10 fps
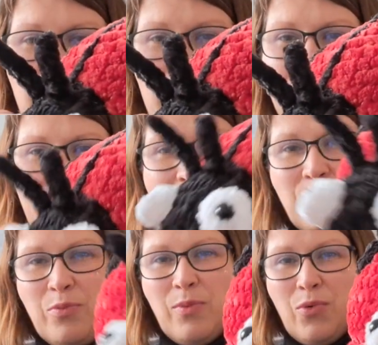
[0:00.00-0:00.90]
they have
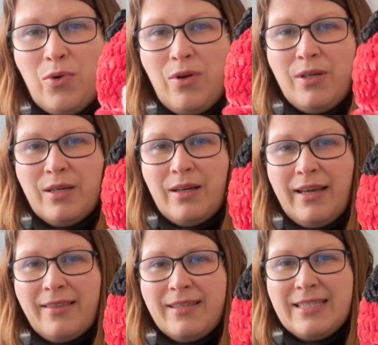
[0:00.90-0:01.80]
to be more
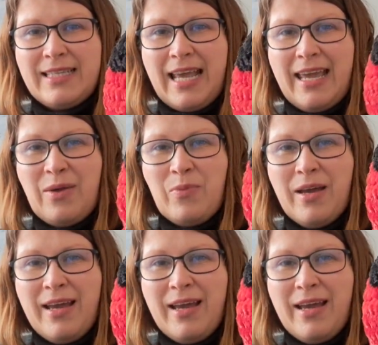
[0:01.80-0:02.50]
like the same.